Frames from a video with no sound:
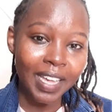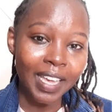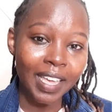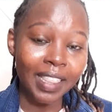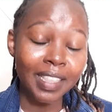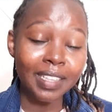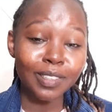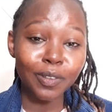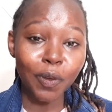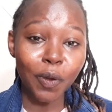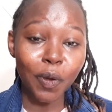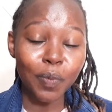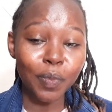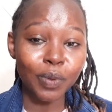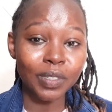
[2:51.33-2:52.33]
And this
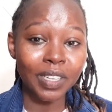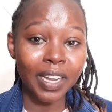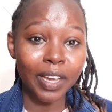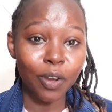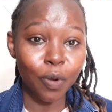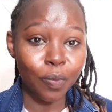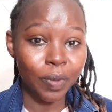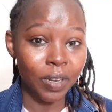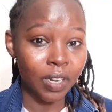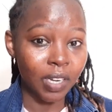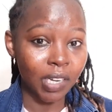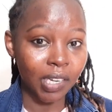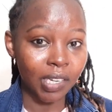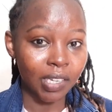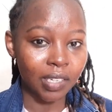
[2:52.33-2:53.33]
cop was like
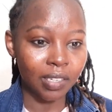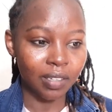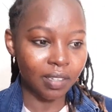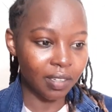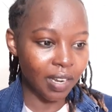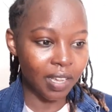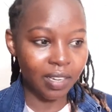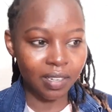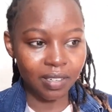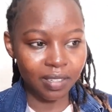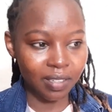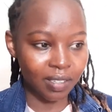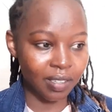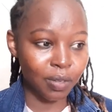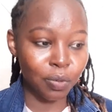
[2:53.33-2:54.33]
opening, like
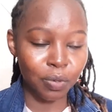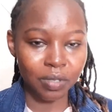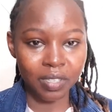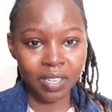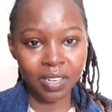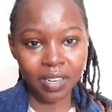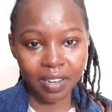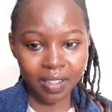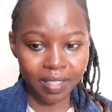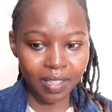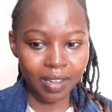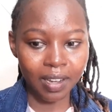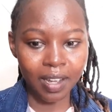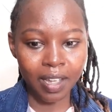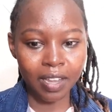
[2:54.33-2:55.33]
he was entering the
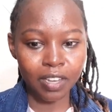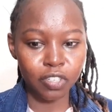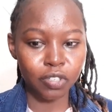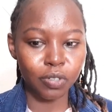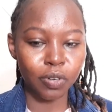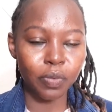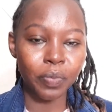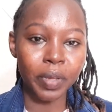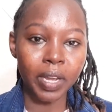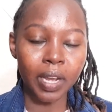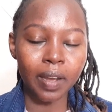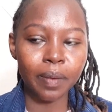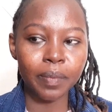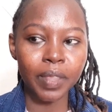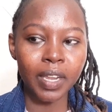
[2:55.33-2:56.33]
car, and she told me,
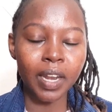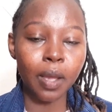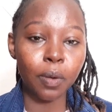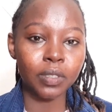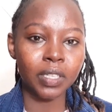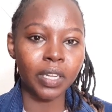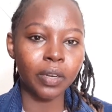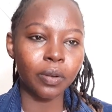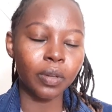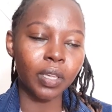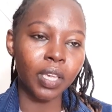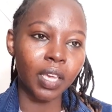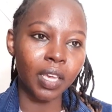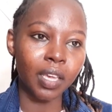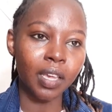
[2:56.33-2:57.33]
come. Then I was like,
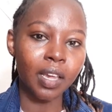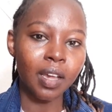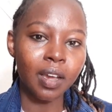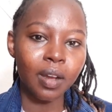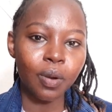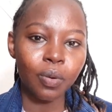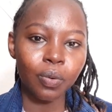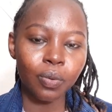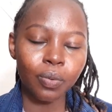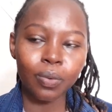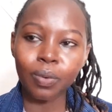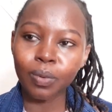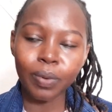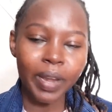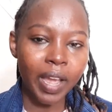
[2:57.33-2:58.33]
okay,
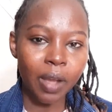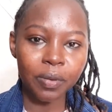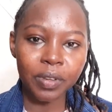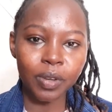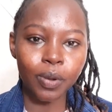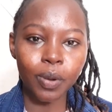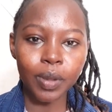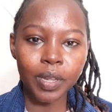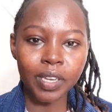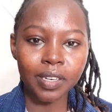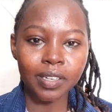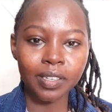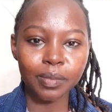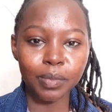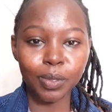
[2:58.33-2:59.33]
where are we going?
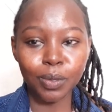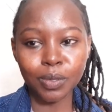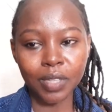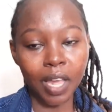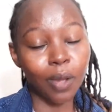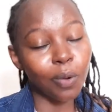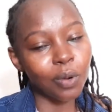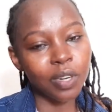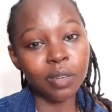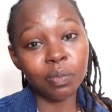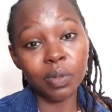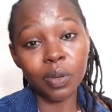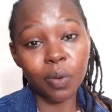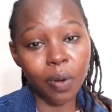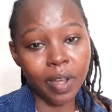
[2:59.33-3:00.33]
Because I couldn't
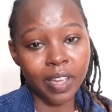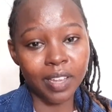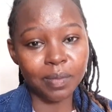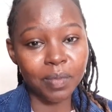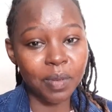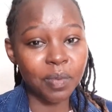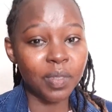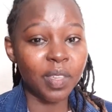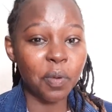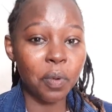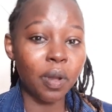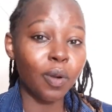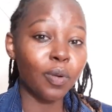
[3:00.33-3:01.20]
be quiet. Maybe they were